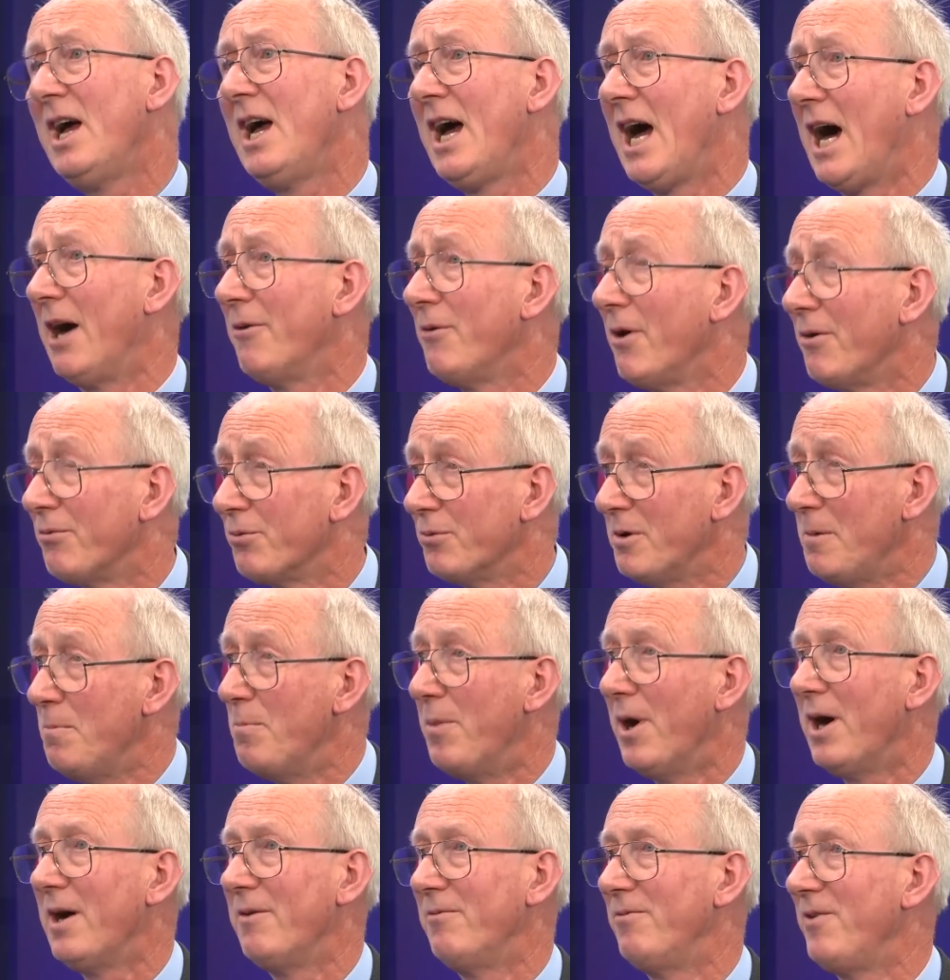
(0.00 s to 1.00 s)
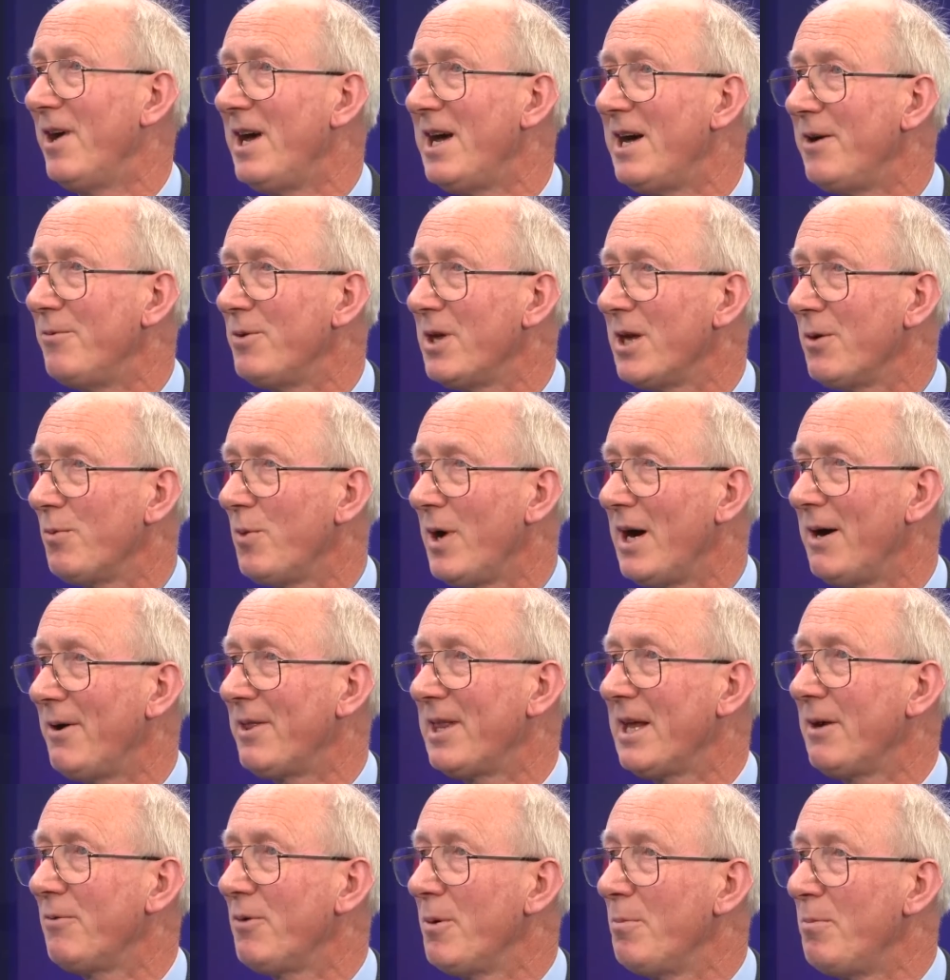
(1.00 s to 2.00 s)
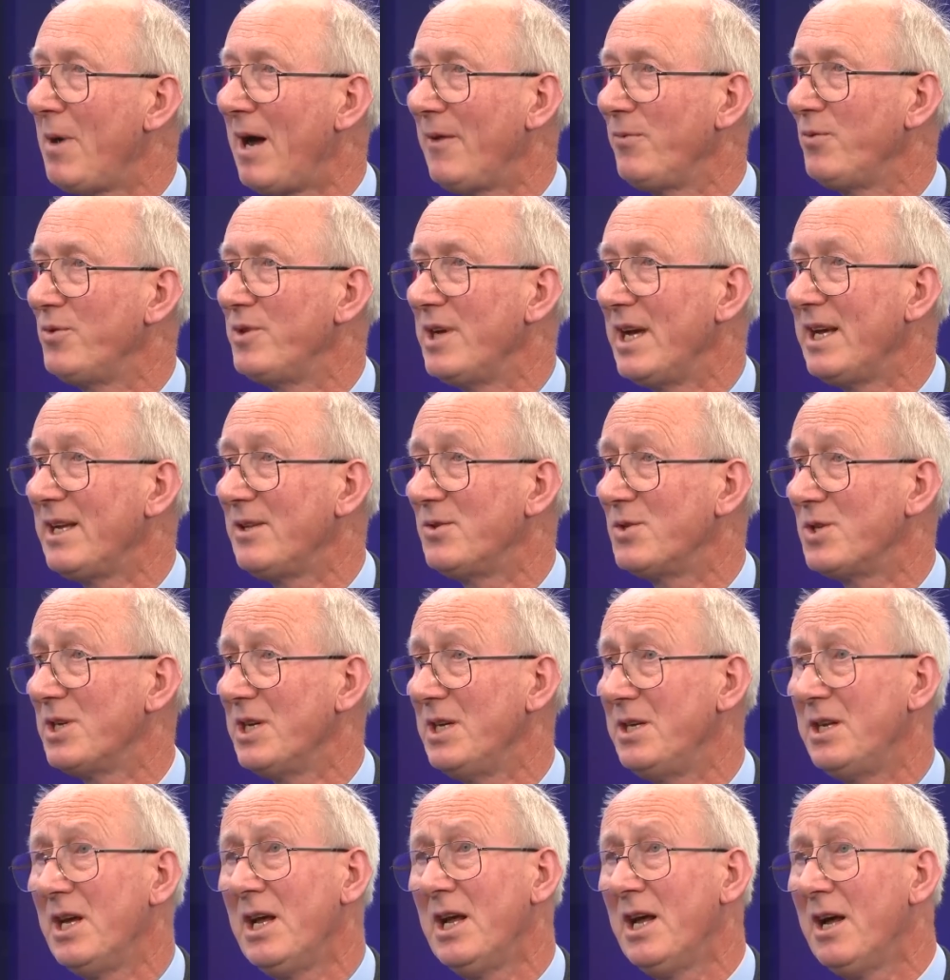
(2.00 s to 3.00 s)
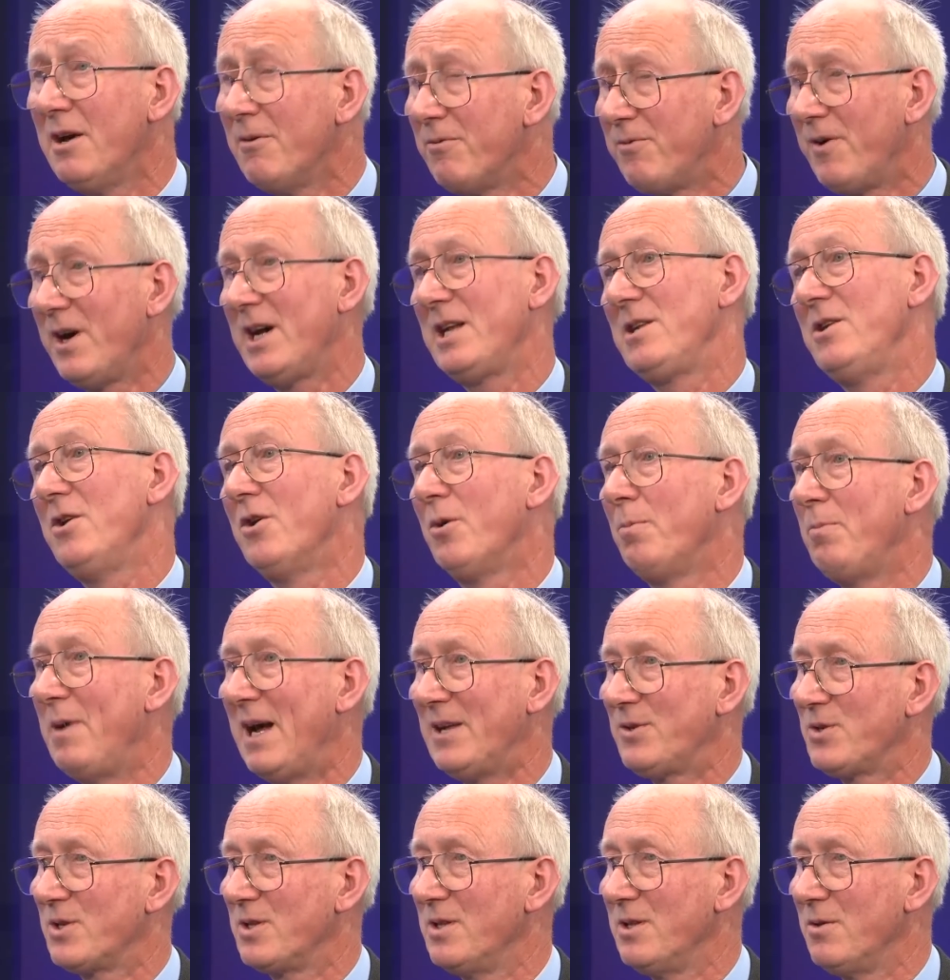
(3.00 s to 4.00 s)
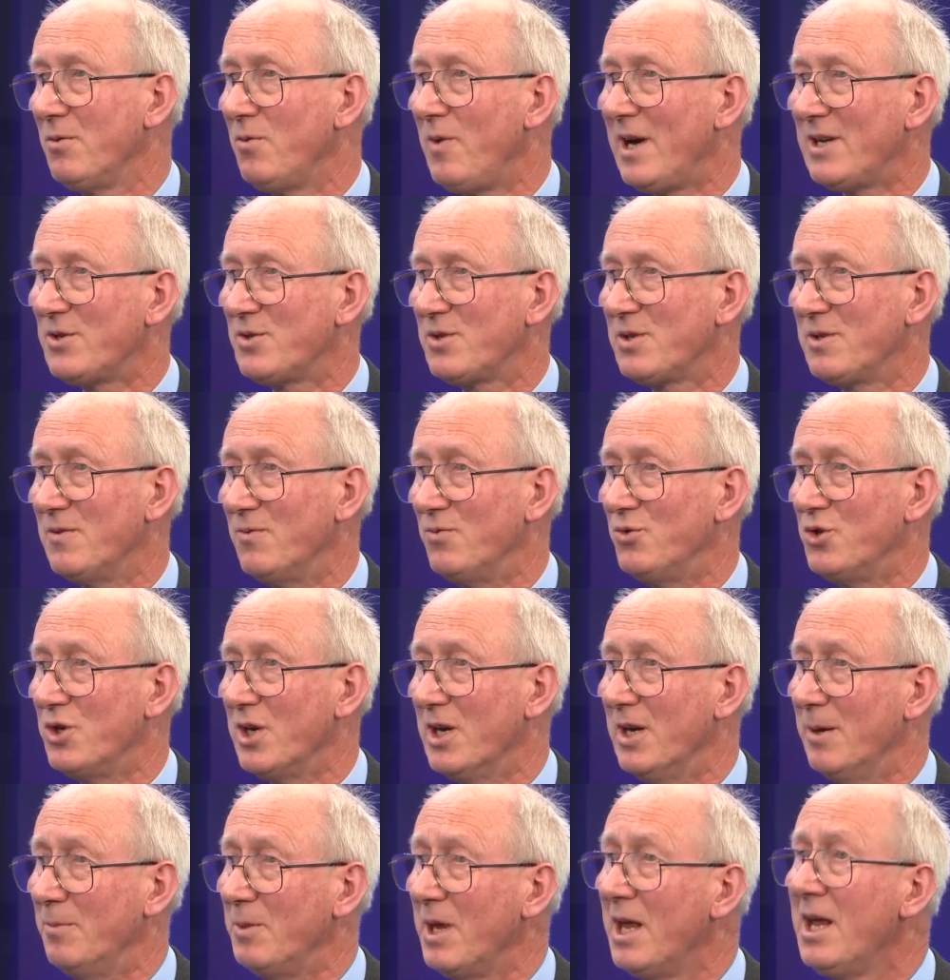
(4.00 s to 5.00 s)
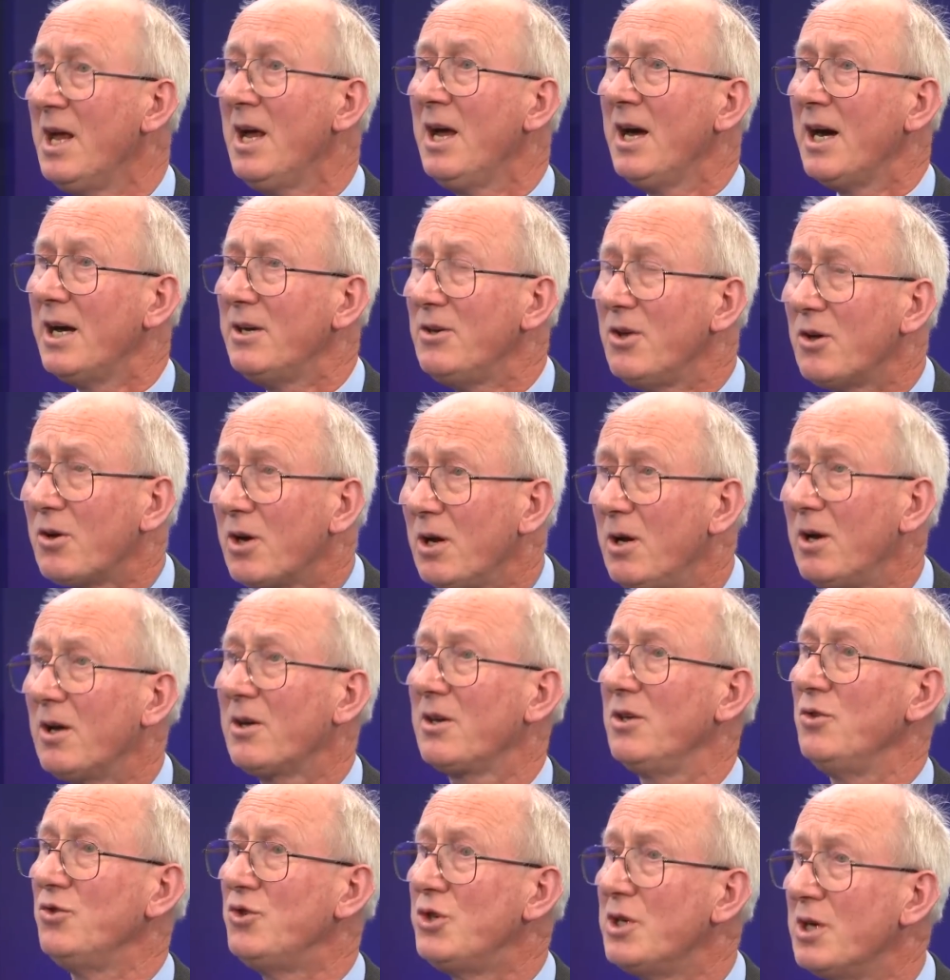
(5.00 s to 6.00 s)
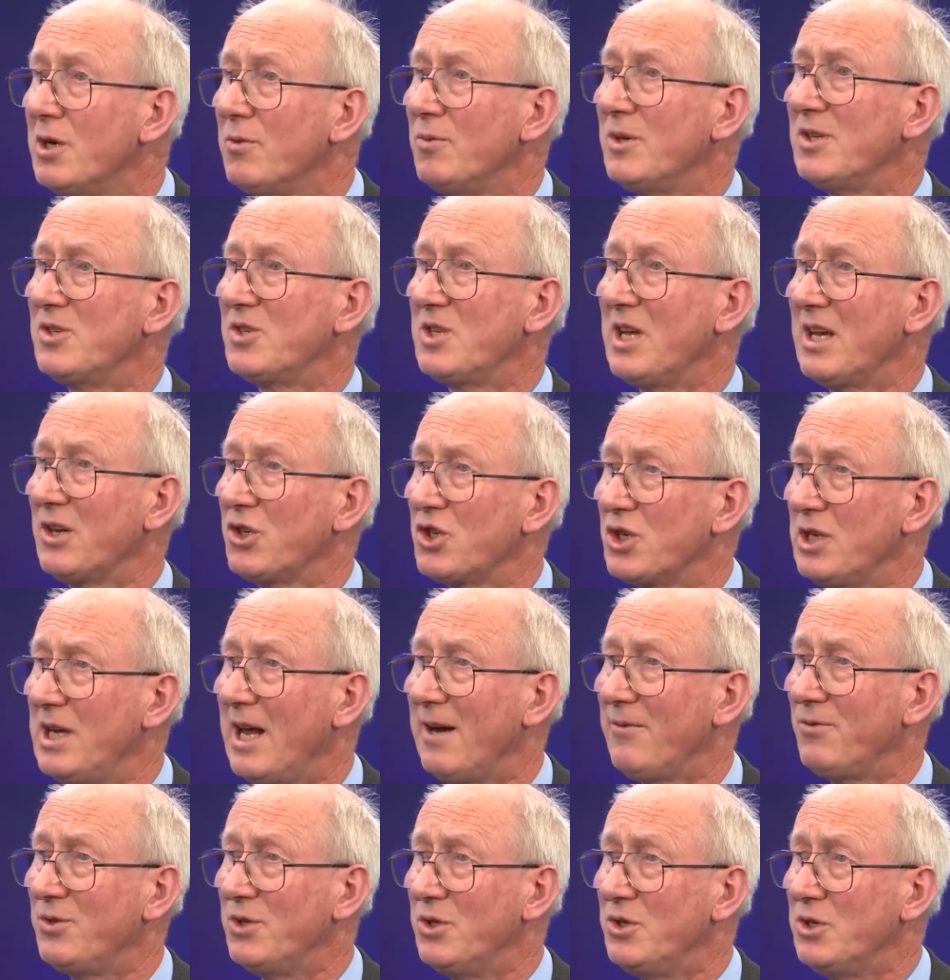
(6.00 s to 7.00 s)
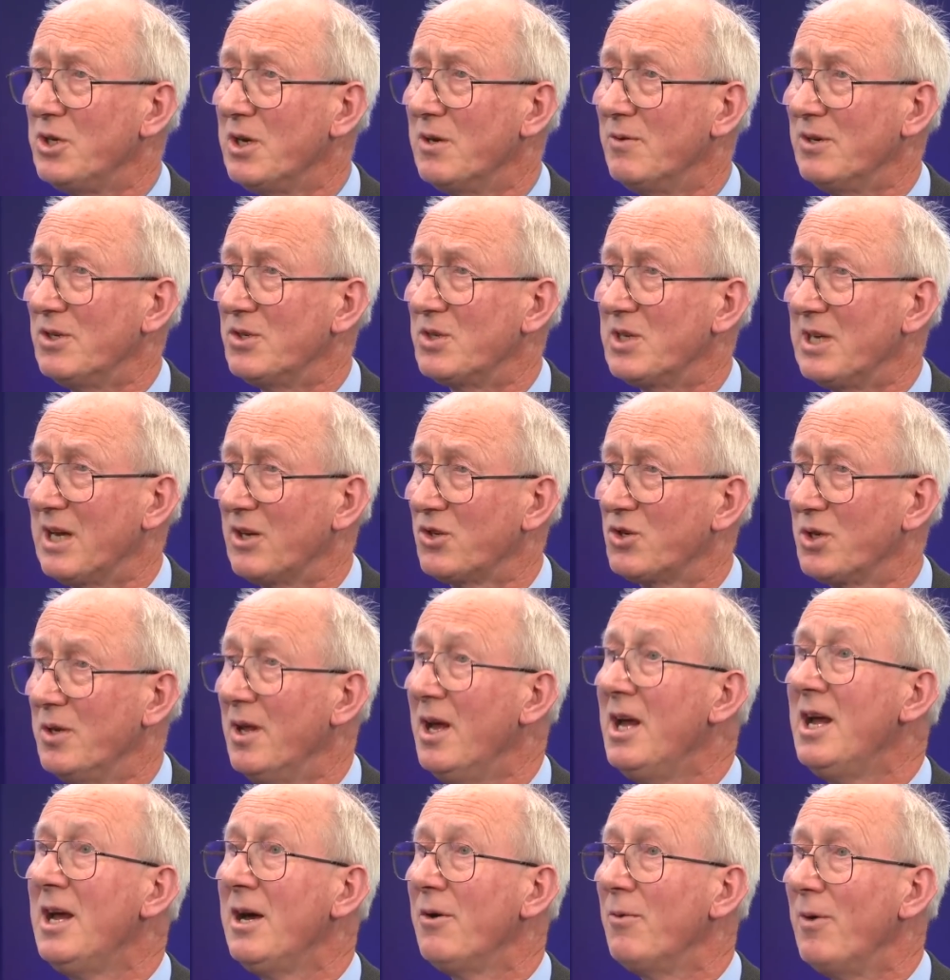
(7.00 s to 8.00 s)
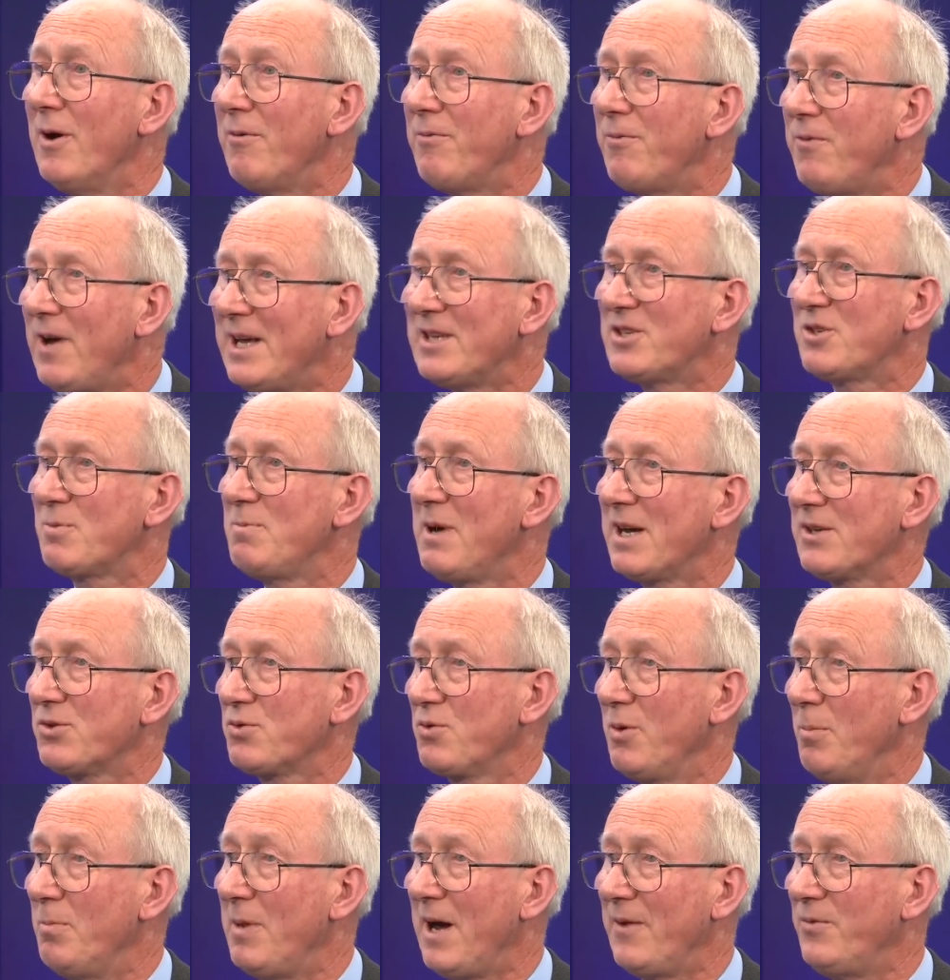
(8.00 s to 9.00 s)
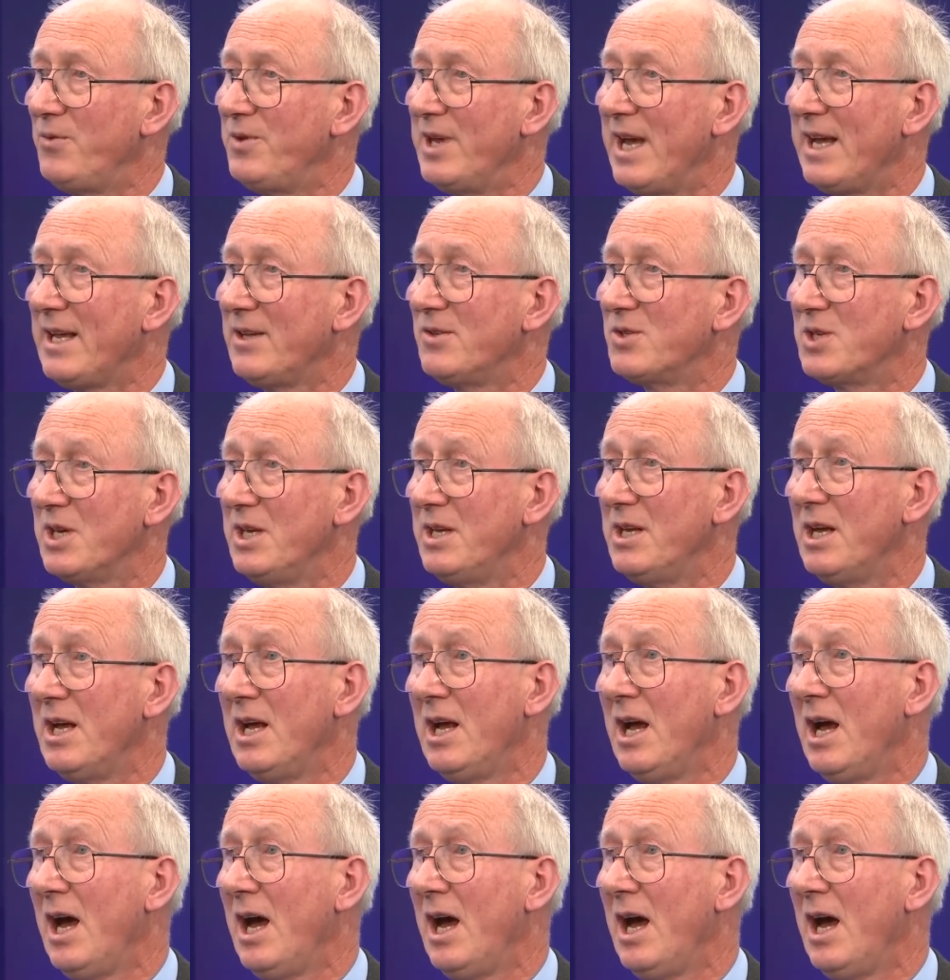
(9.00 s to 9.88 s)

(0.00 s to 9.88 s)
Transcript: However, in Bavaria, where they were mandated, fared no better than the rest of Germany. And you can look at jurisdiction after jurisdiction where face masks were mandated